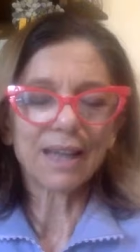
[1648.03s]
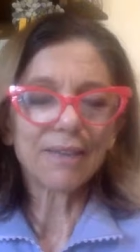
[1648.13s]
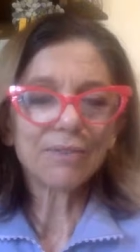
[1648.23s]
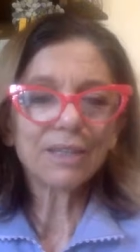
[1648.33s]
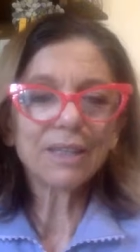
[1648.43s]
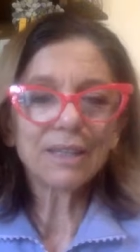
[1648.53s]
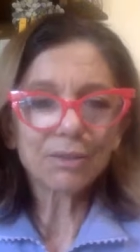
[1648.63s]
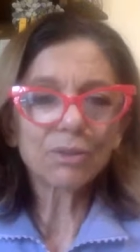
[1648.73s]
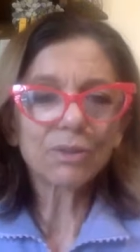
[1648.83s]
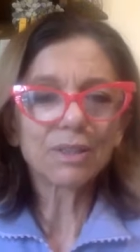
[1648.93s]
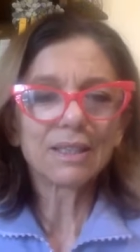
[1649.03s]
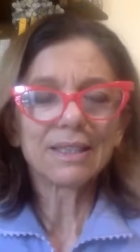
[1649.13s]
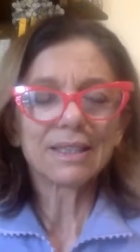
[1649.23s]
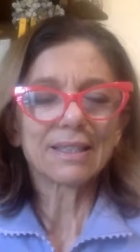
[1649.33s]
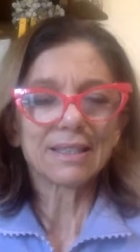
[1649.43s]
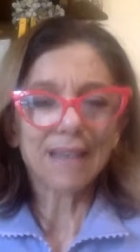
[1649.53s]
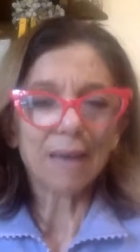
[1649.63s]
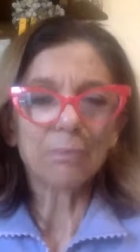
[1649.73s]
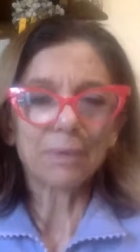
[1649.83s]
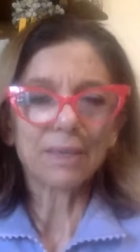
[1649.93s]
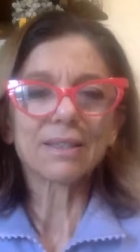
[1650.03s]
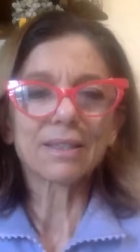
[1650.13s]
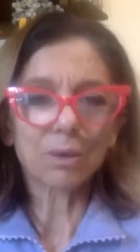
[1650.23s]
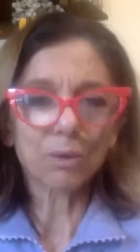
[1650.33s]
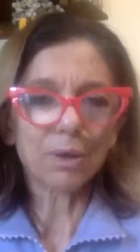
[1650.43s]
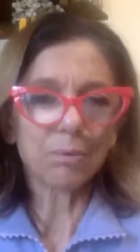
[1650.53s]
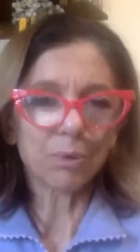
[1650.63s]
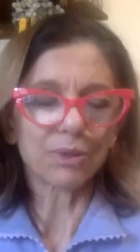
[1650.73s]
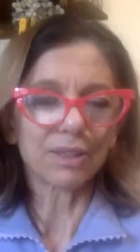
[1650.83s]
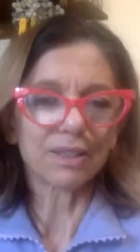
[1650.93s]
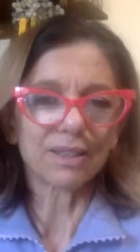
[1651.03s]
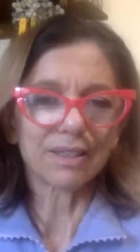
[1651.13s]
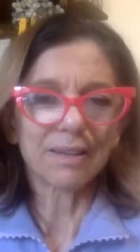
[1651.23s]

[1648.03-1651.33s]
Every little step is so important,